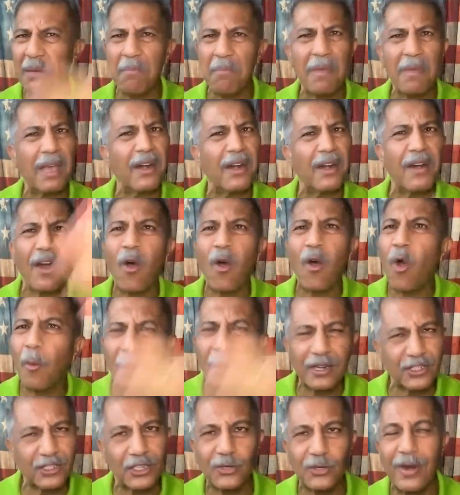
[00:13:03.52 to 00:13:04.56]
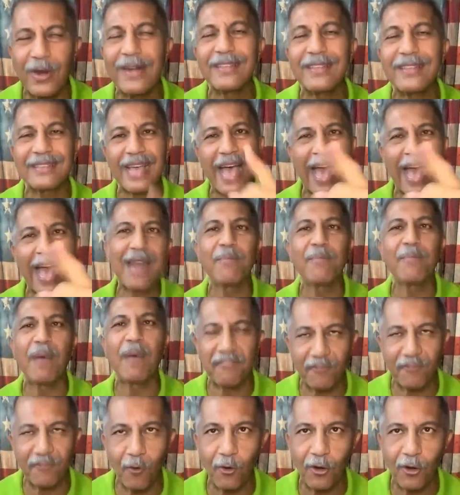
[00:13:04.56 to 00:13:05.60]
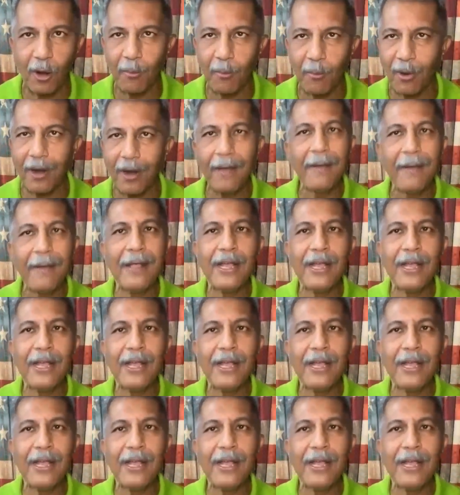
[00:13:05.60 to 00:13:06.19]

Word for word: Tim Miller, a whole bunch of trainings, and my phone number.